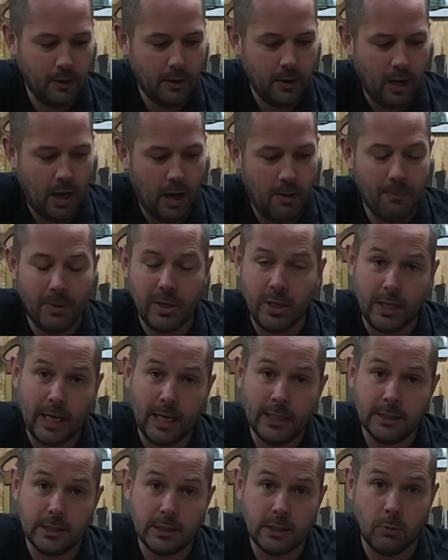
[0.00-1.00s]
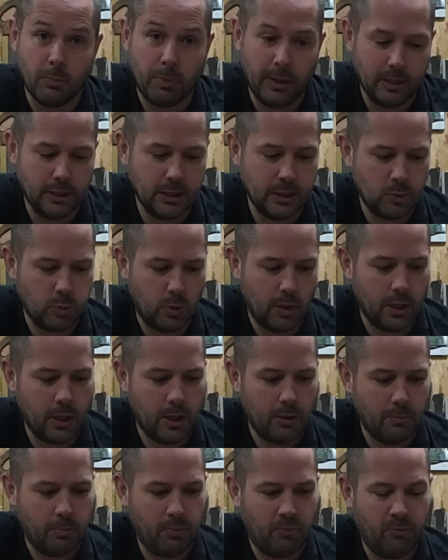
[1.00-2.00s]
But you can still pick this one
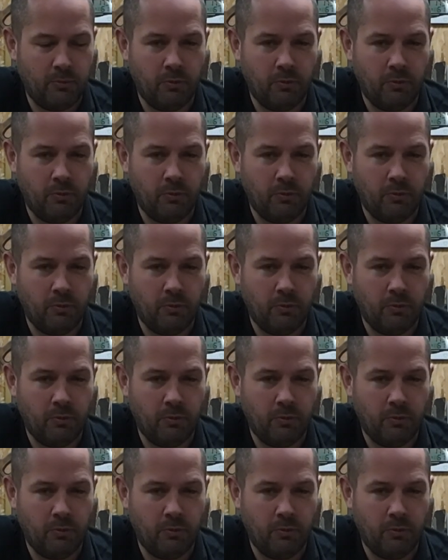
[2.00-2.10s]
up